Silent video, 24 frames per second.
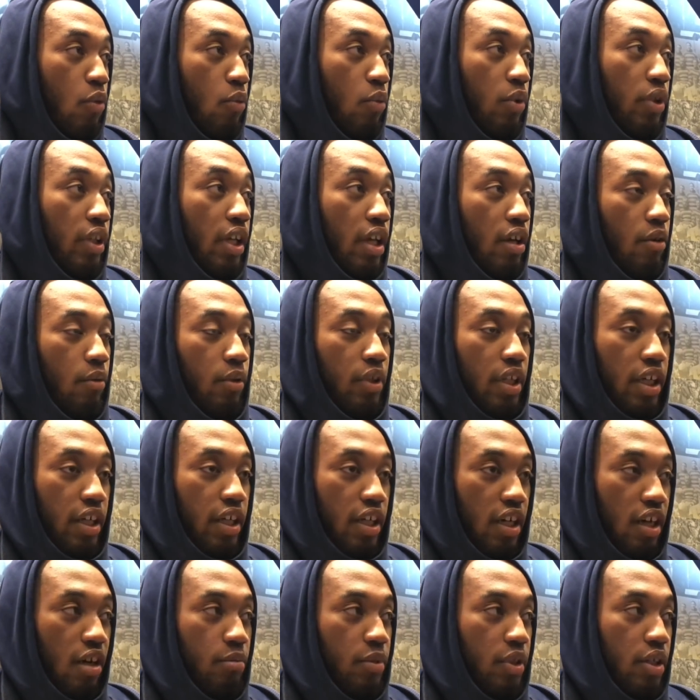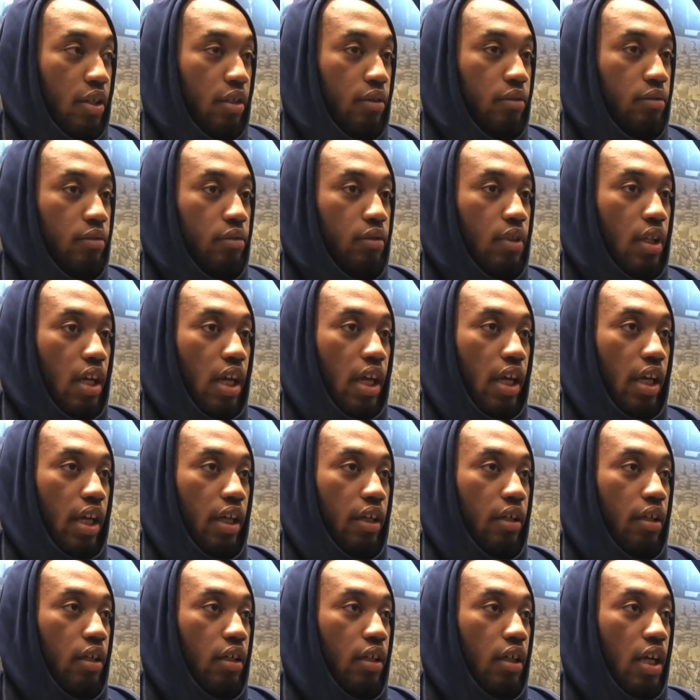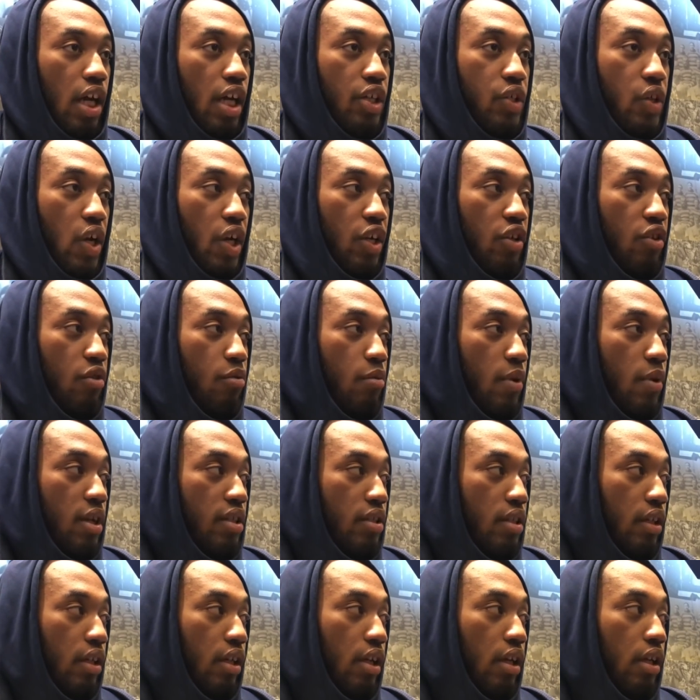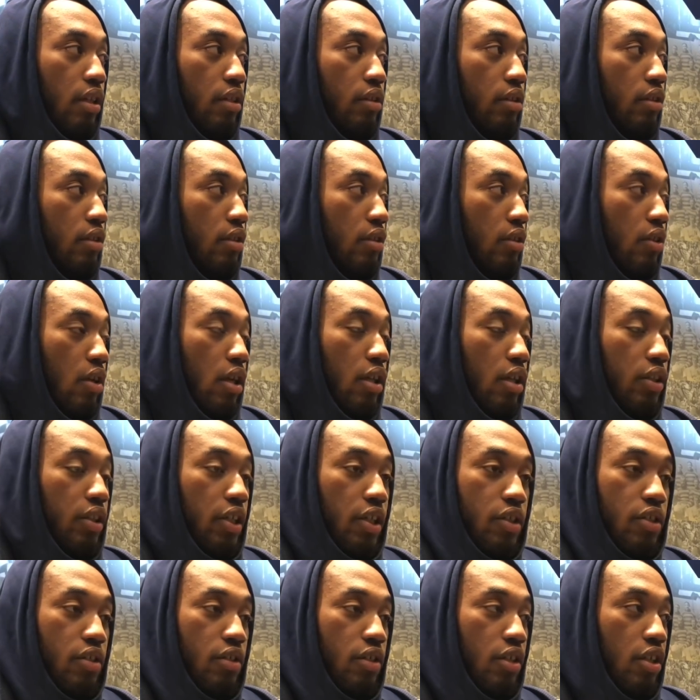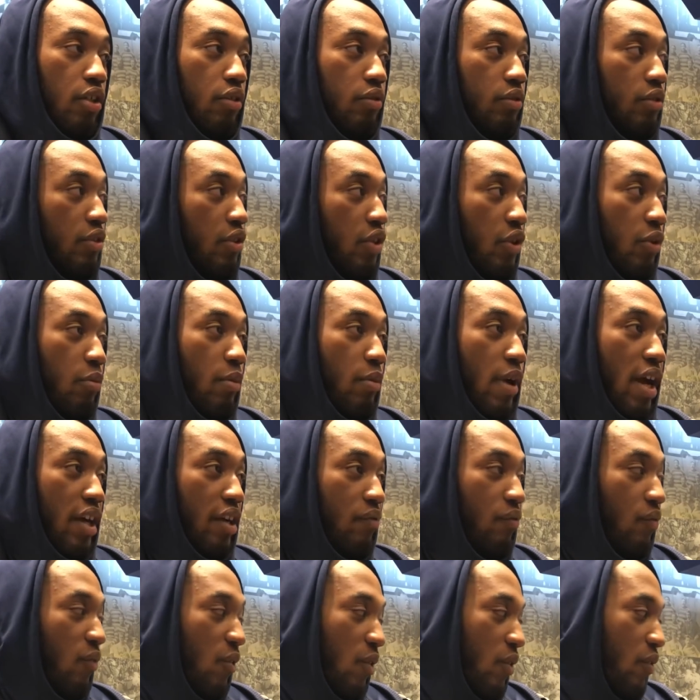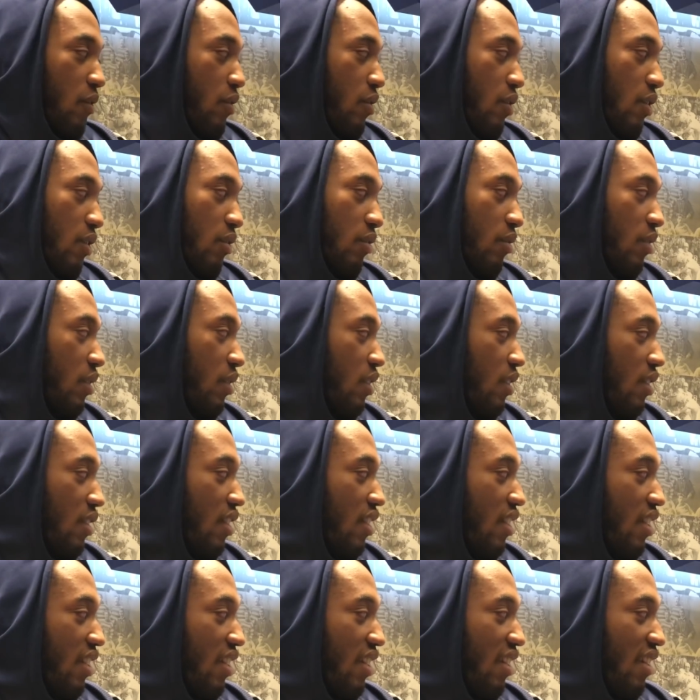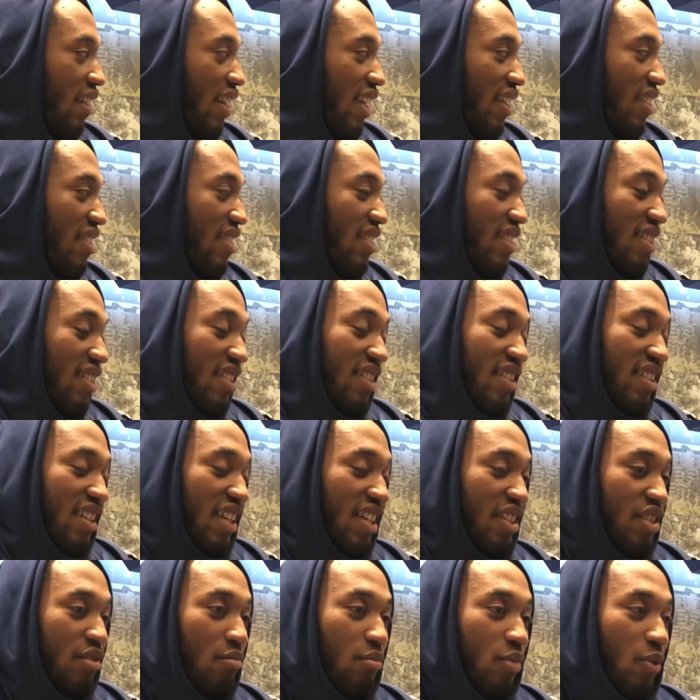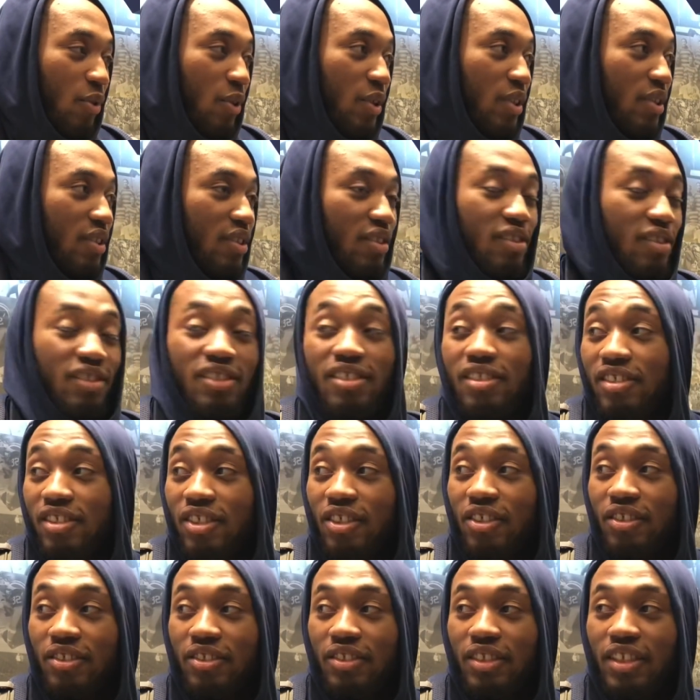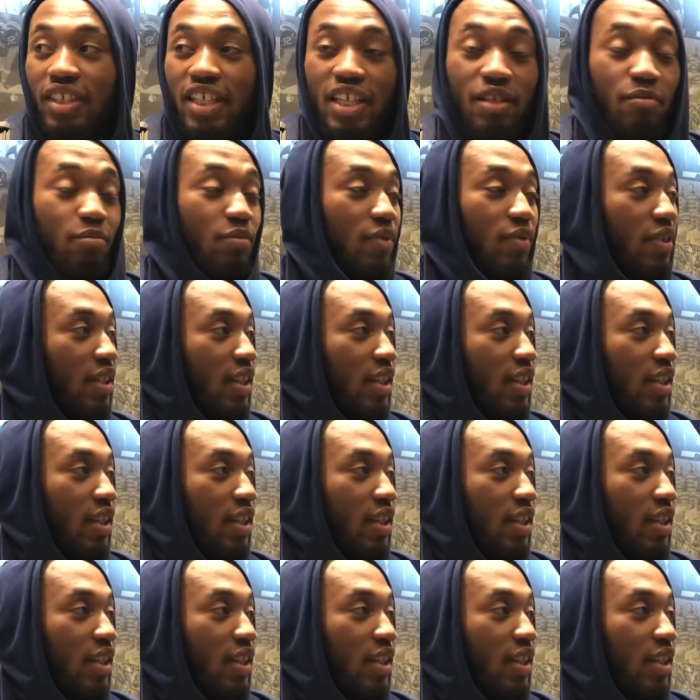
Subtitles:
when they come, I try to do the best I can. Go out there, they're back and forth. So that's important. So it